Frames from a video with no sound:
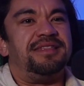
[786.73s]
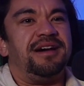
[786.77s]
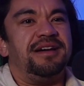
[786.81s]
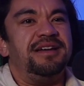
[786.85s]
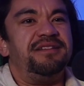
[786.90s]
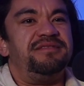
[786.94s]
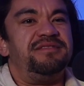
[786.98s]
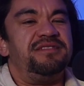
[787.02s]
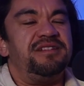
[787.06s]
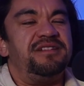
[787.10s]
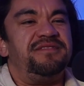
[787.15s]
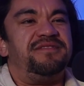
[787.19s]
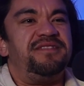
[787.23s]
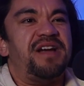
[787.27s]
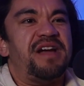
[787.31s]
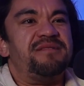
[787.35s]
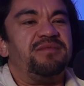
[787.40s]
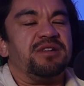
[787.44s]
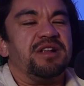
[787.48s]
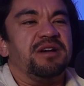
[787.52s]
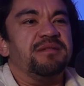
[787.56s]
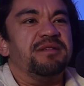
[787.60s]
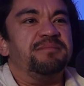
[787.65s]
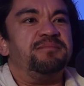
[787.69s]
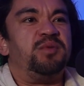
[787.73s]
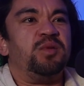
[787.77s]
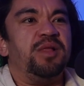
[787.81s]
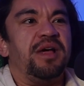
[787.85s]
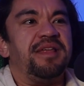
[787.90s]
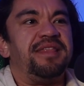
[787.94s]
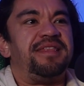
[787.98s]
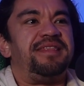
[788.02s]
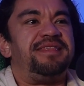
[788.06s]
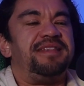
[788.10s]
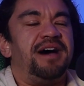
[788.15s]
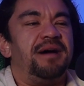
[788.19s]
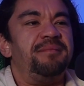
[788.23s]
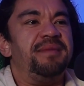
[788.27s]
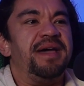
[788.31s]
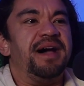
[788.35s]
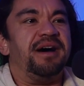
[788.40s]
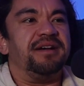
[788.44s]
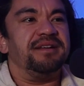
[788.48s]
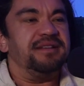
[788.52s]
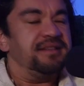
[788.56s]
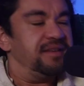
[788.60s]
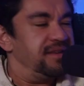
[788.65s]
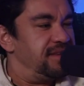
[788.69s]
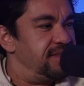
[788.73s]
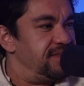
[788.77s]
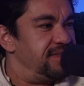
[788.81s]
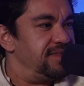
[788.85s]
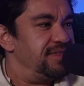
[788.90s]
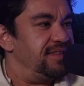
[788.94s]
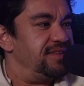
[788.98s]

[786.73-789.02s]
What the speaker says: if you're able to pull a thumb out in